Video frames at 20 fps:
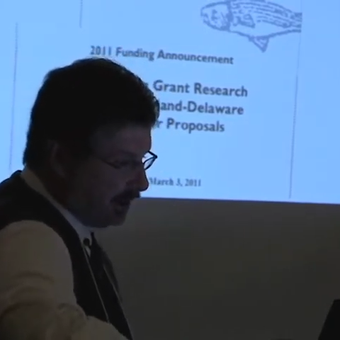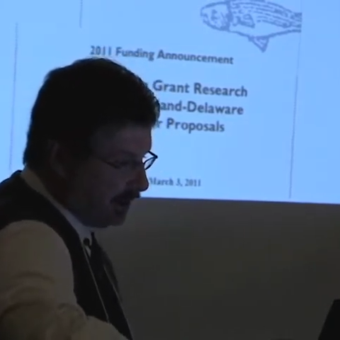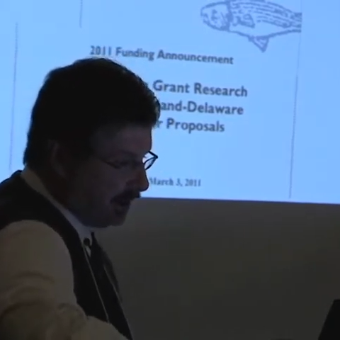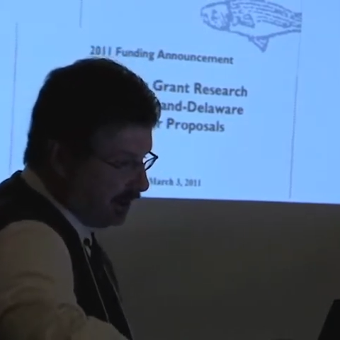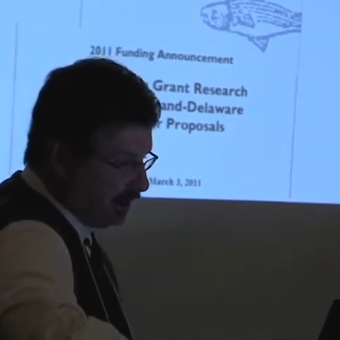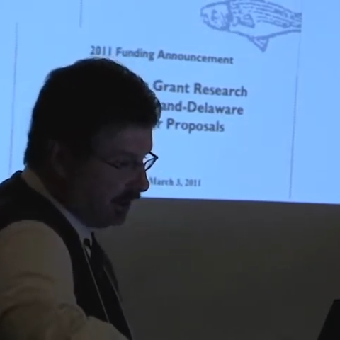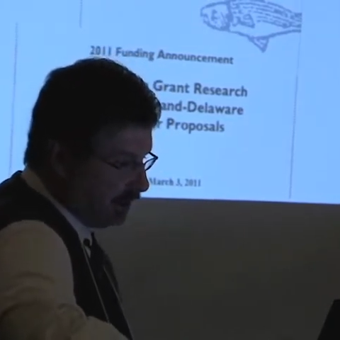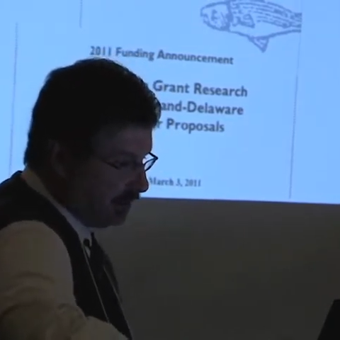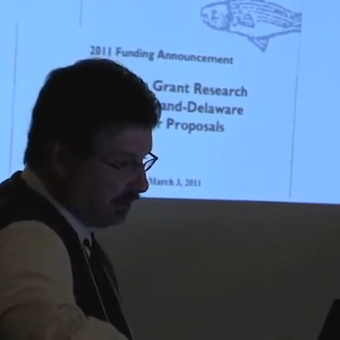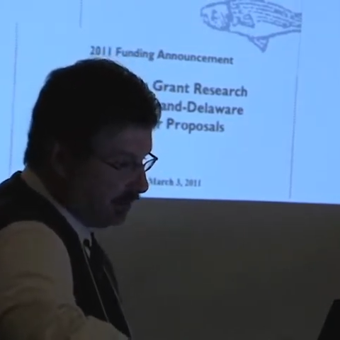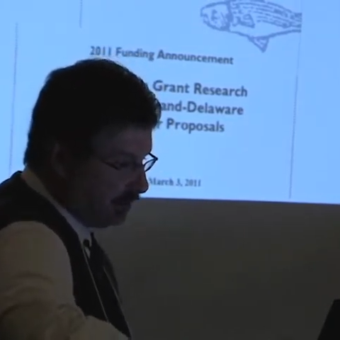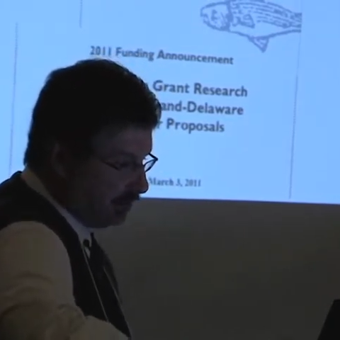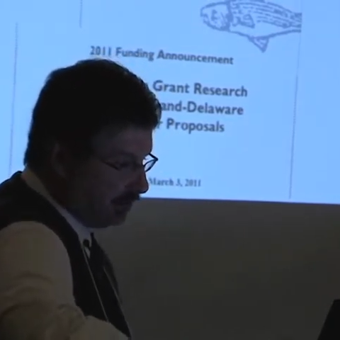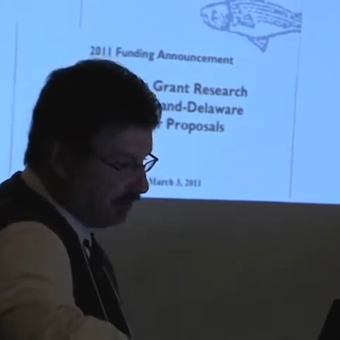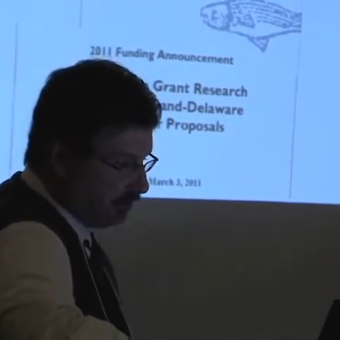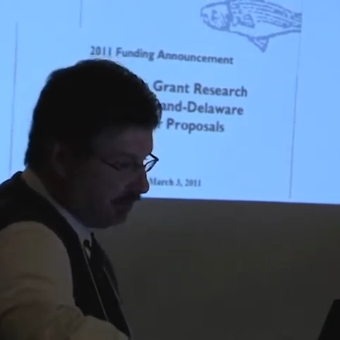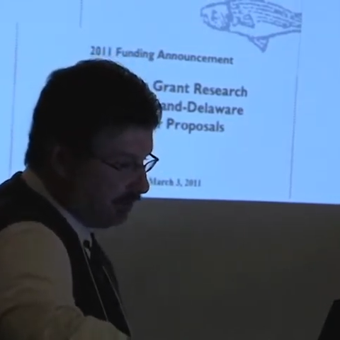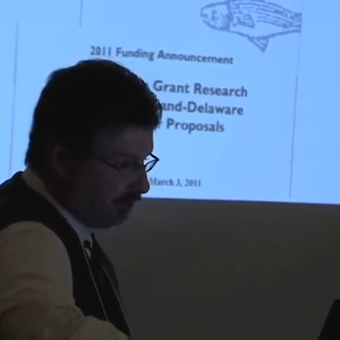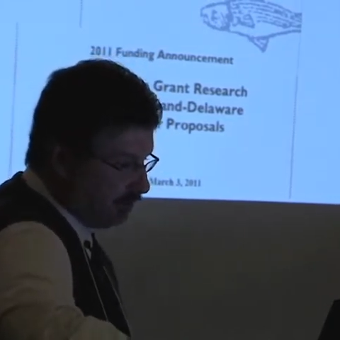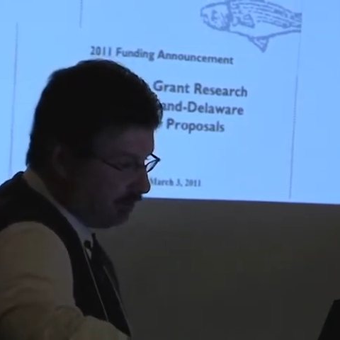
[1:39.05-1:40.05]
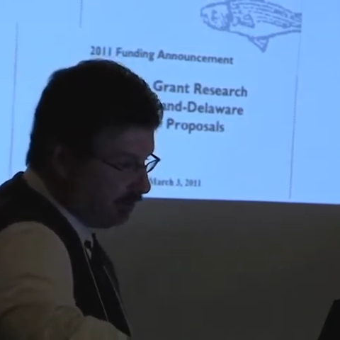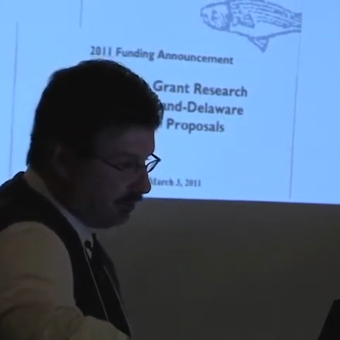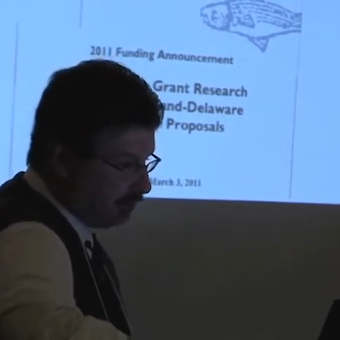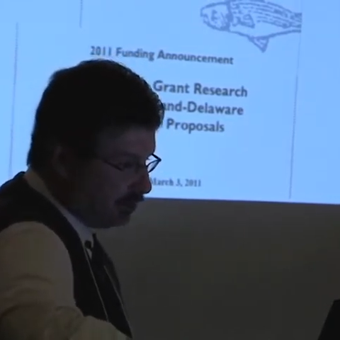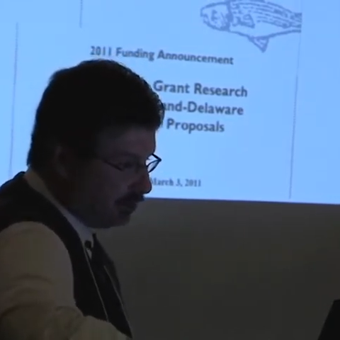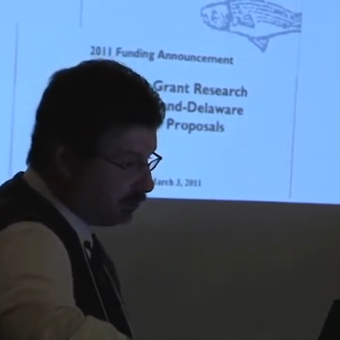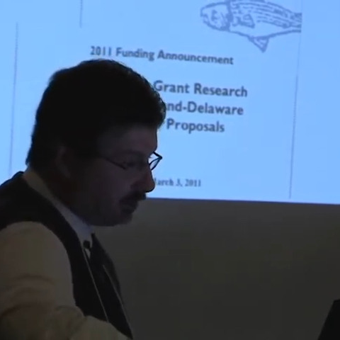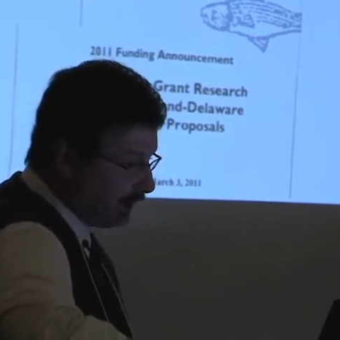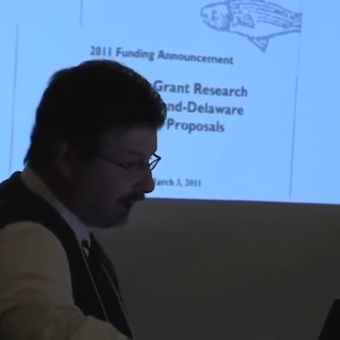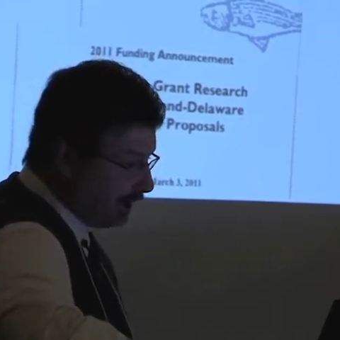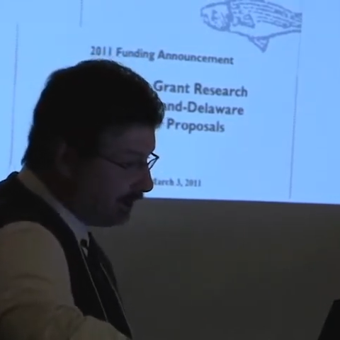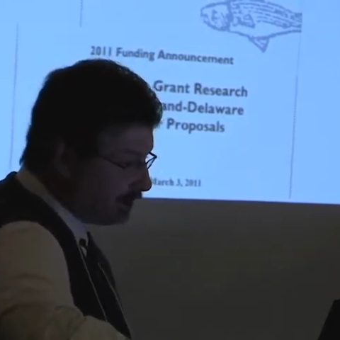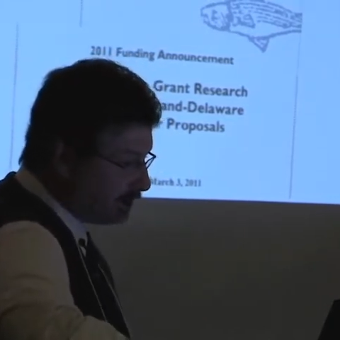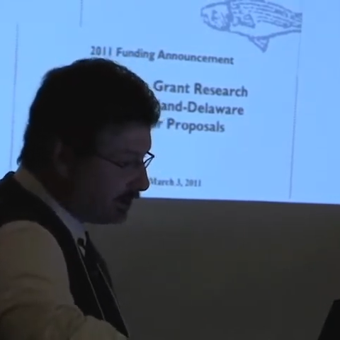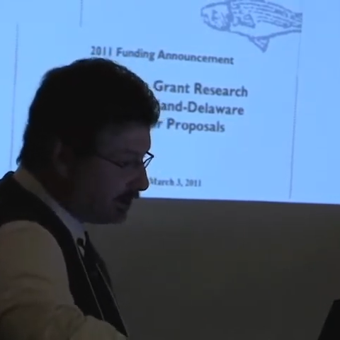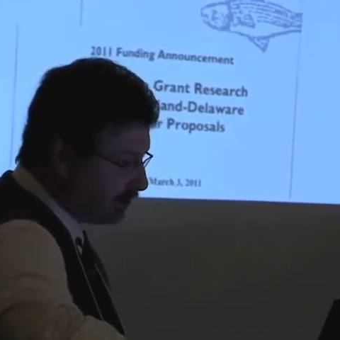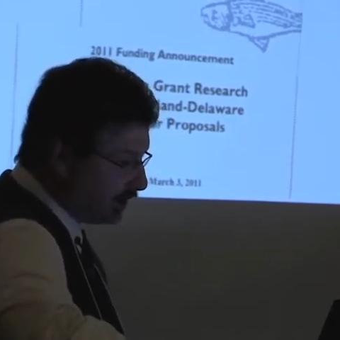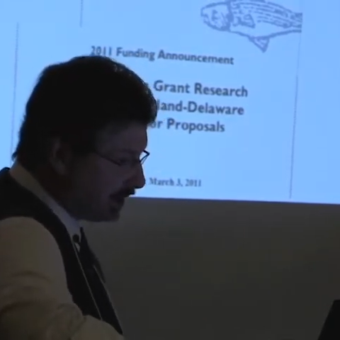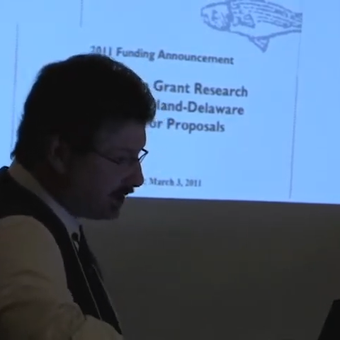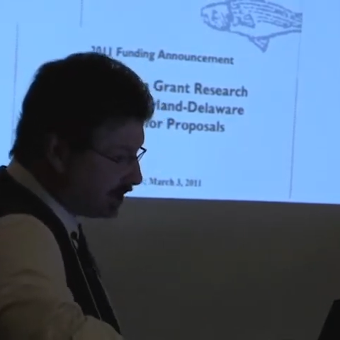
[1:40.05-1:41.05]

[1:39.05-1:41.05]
Due dates, you